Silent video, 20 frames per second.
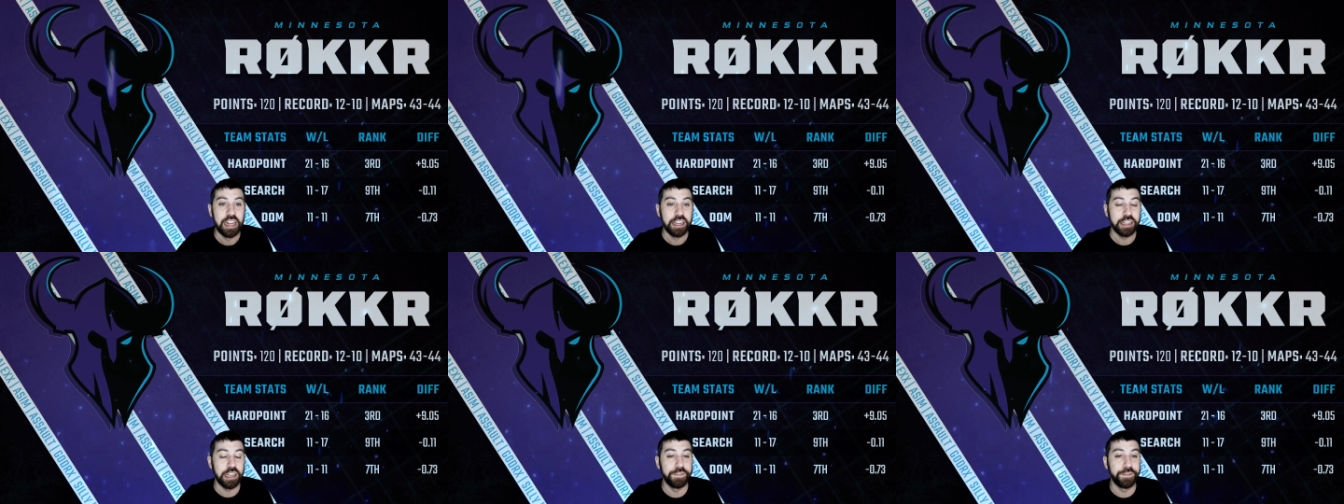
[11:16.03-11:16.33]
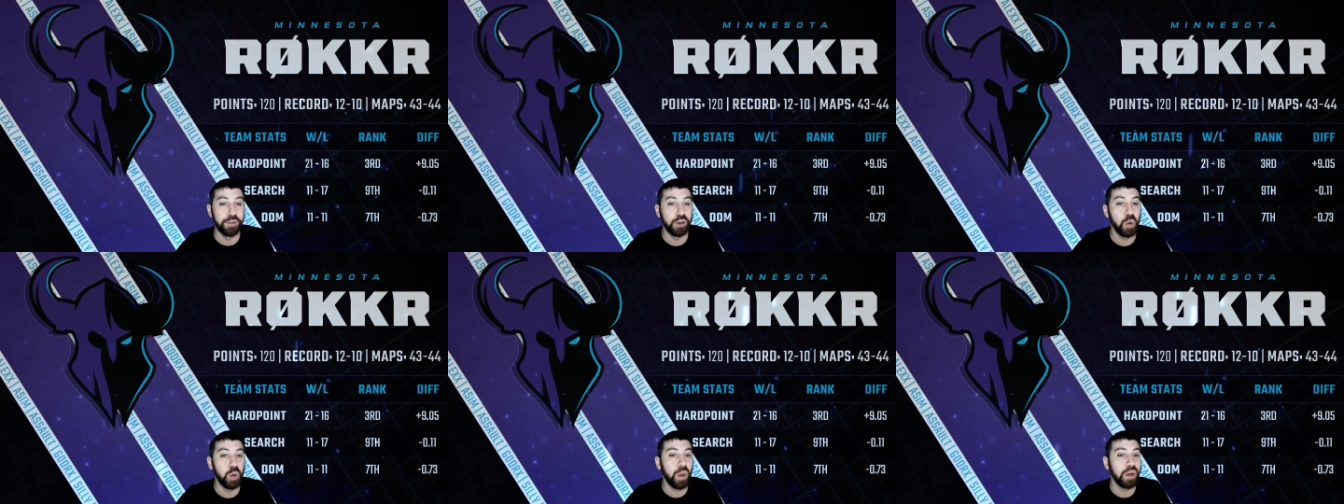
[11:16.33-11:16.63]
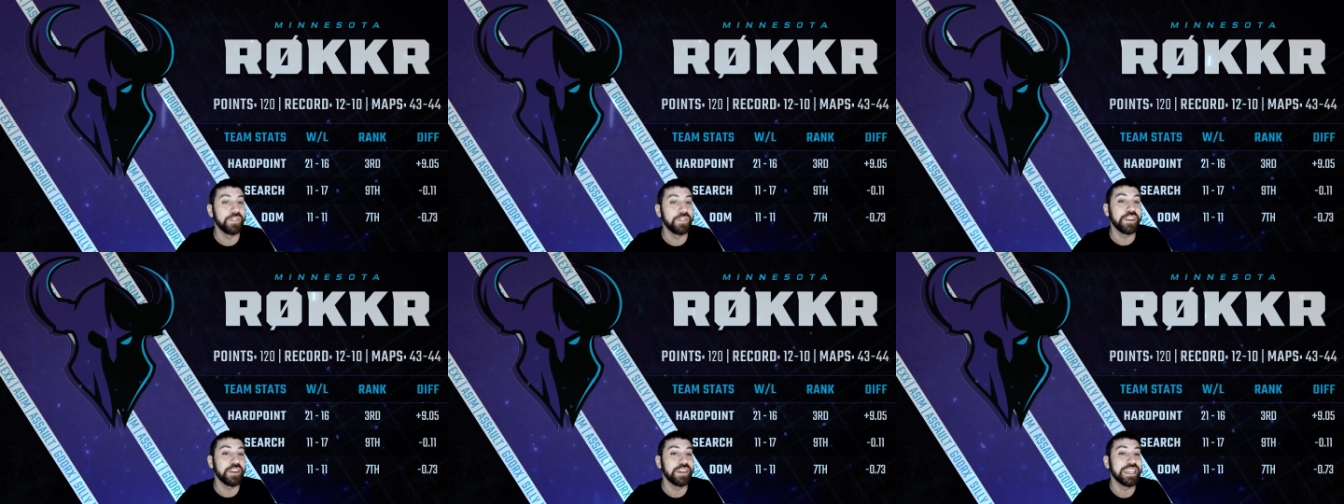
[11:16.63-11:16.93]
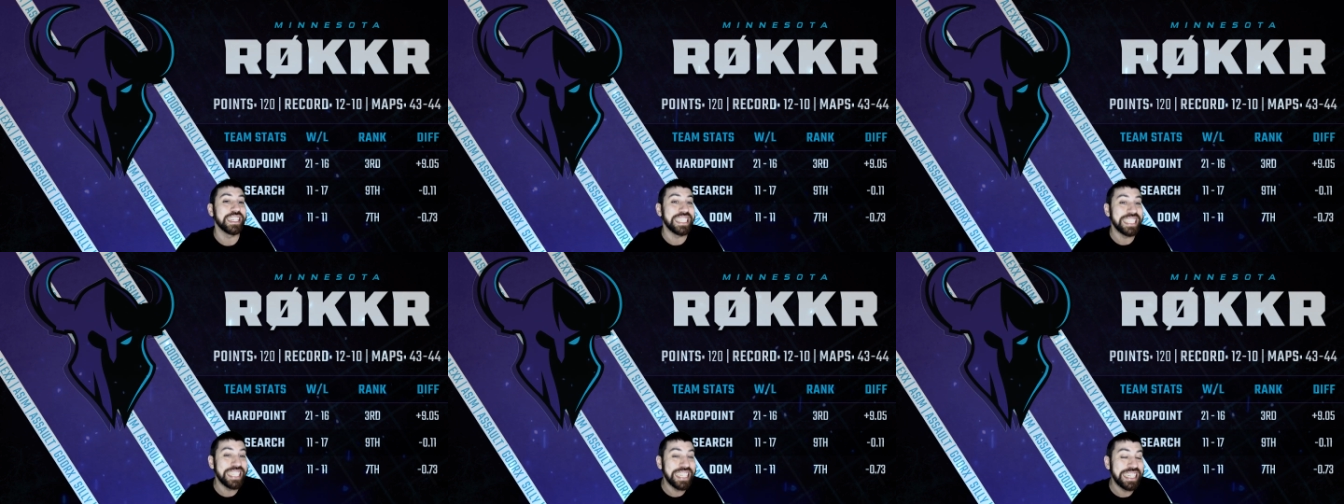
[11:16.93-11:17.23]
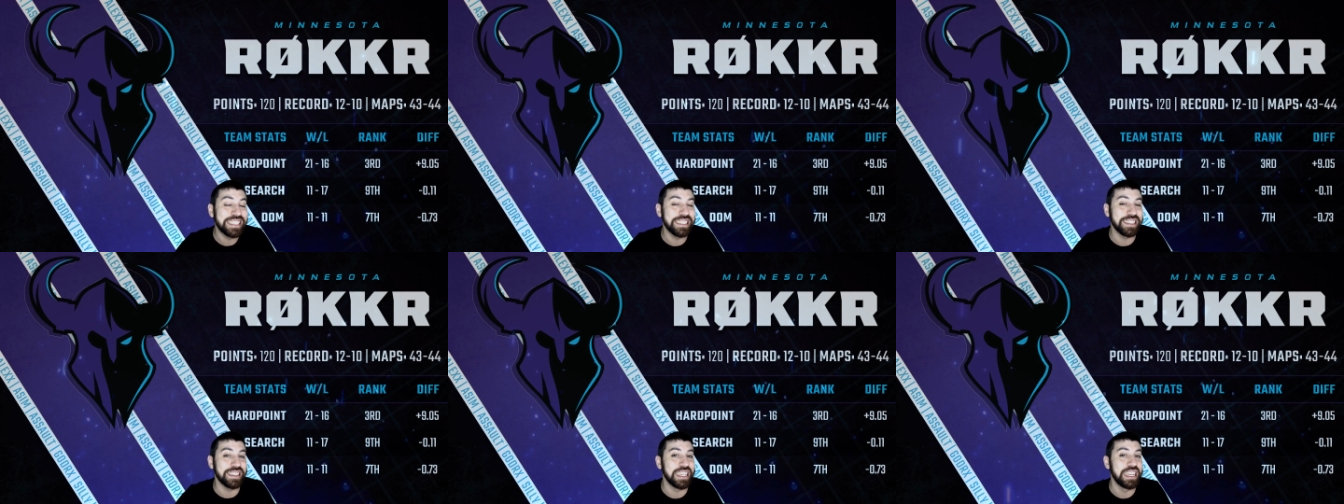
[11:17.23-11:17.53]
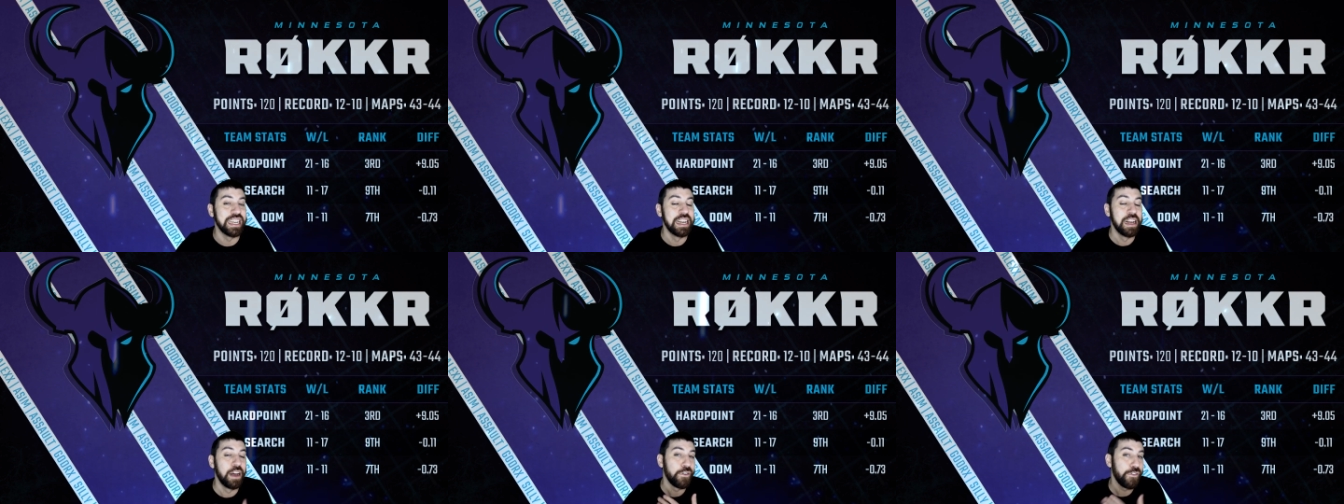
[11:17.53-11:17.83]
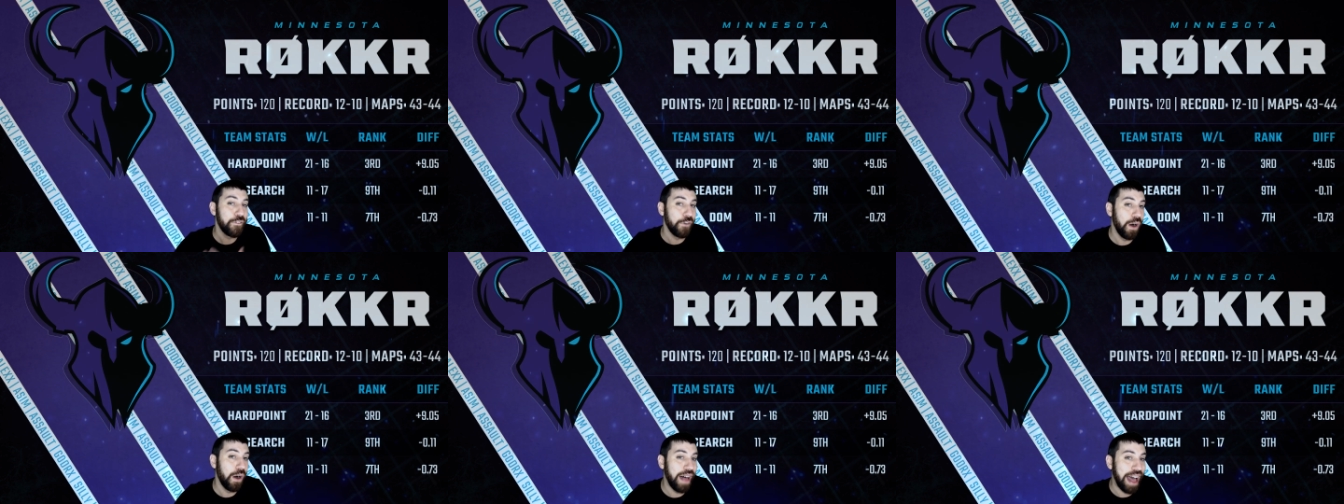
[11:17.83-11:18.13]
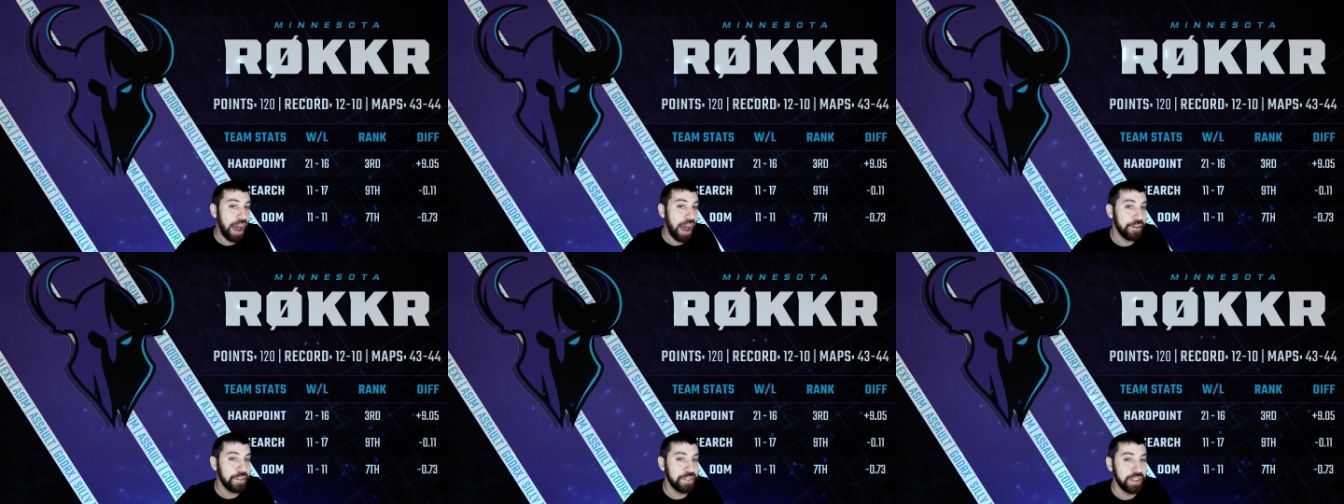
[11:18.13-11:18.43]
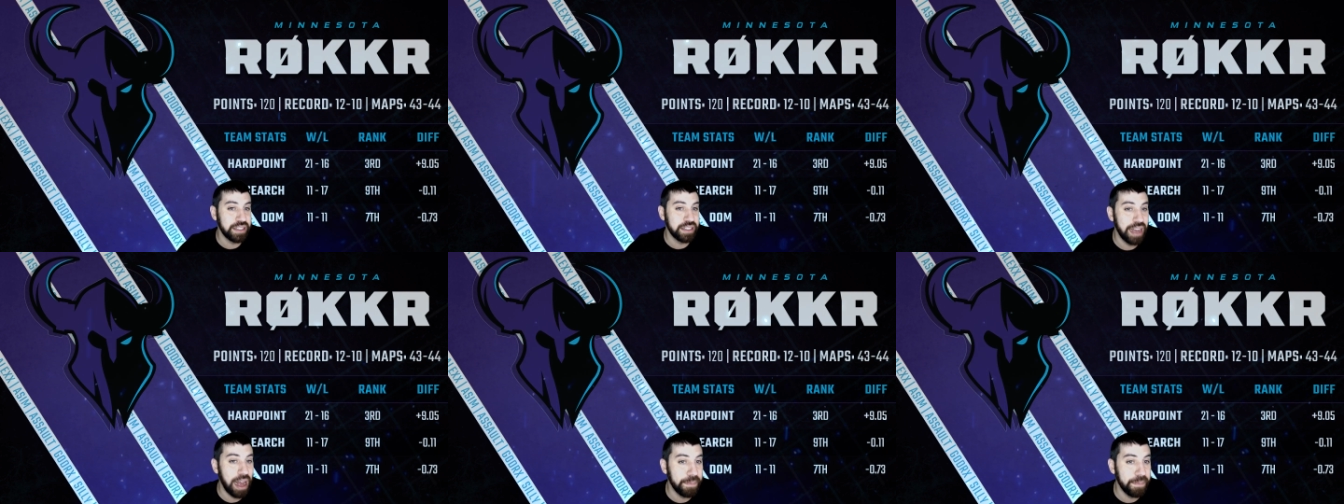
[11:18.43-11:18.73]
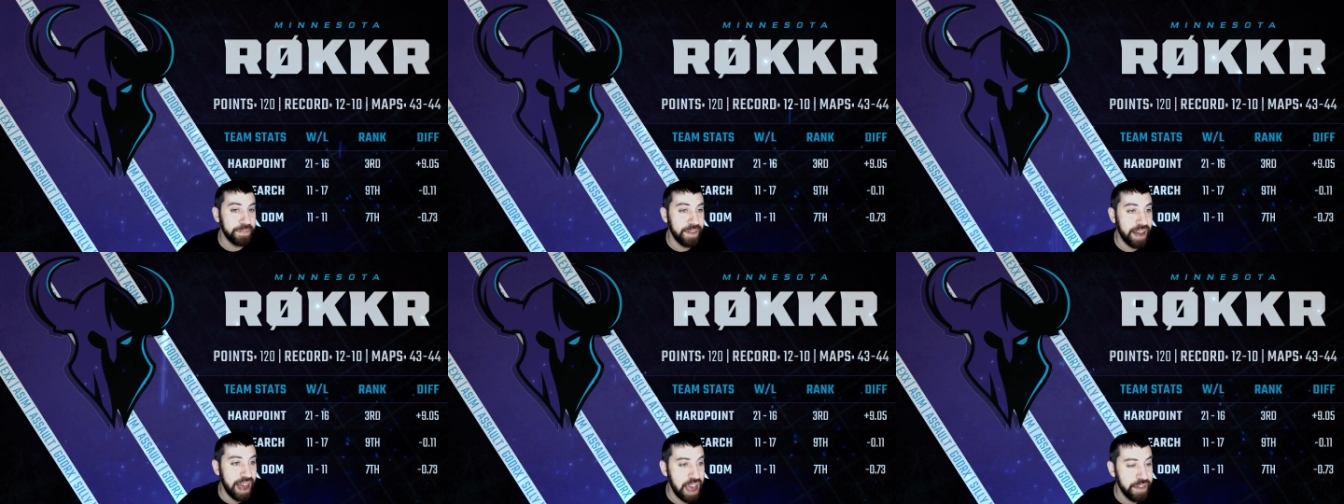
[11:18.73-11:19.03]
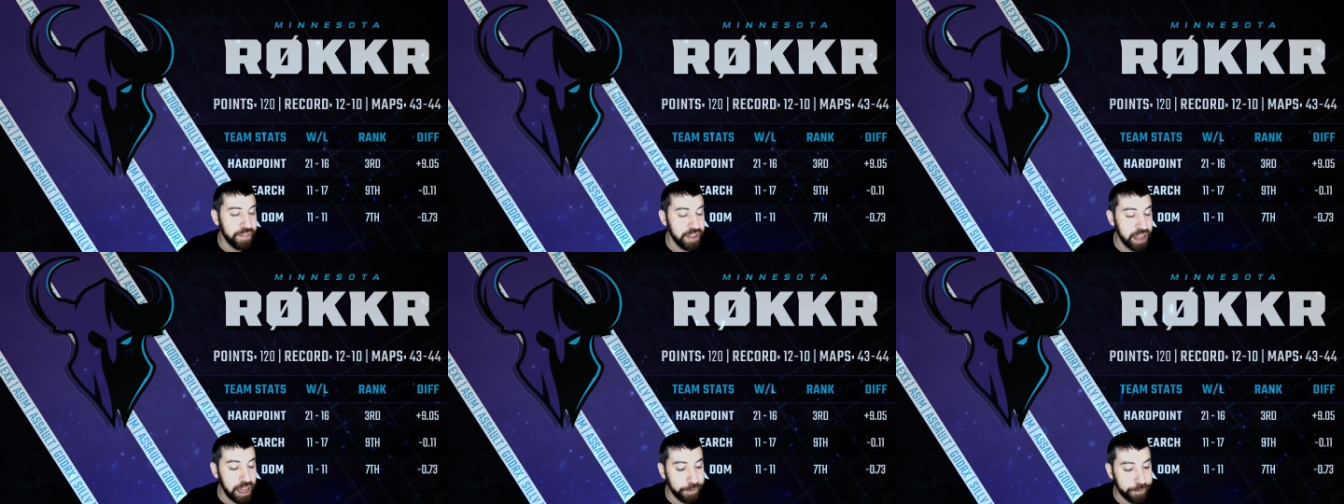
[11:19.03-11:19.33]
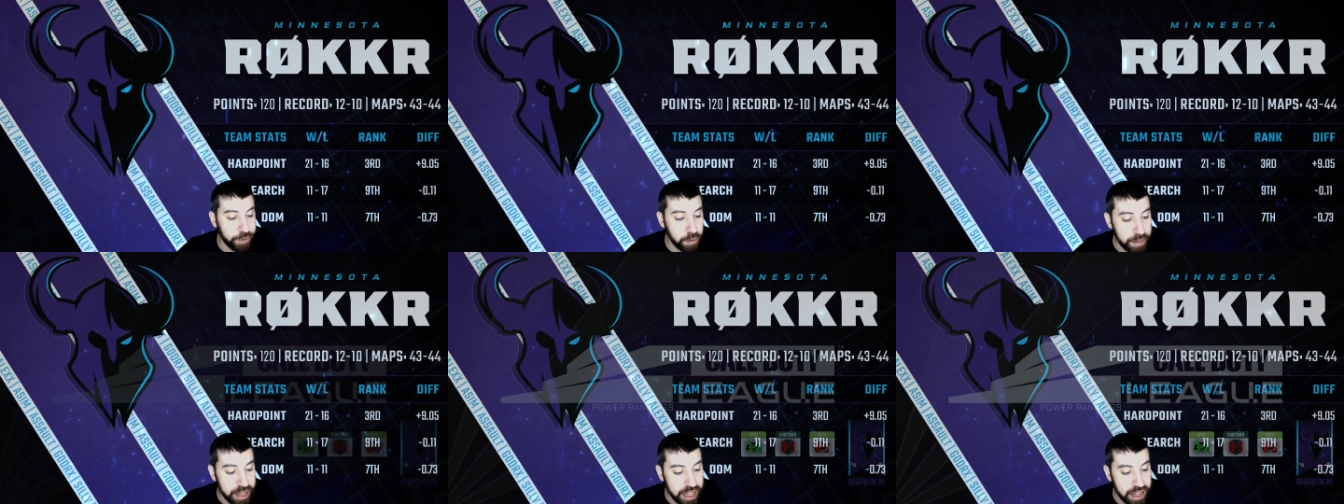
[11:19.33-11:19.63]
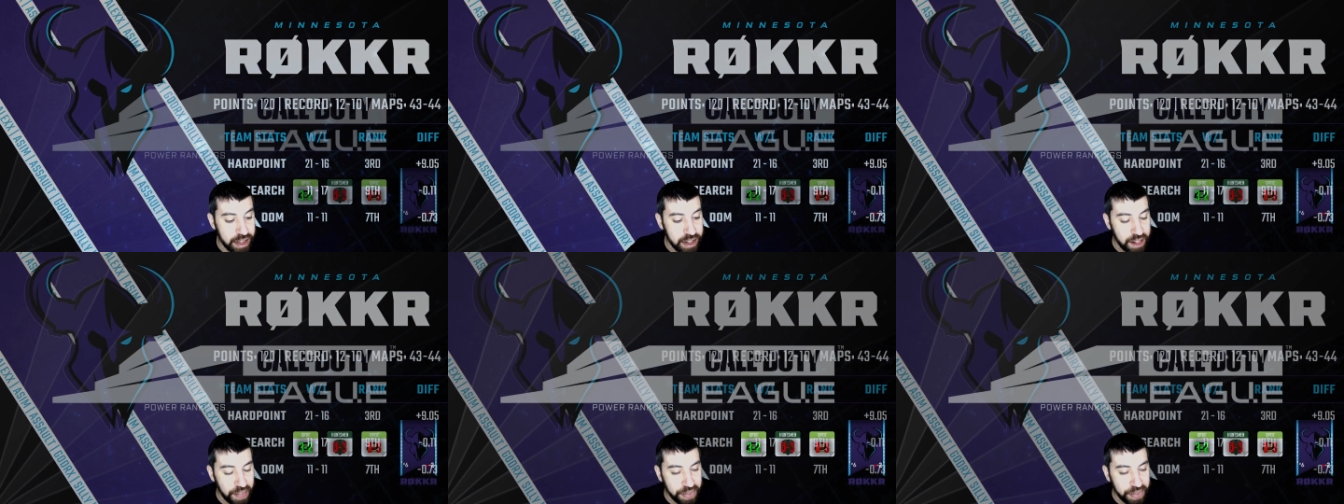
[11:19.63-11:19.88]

could very well, very easily fall out of the top five, and for me,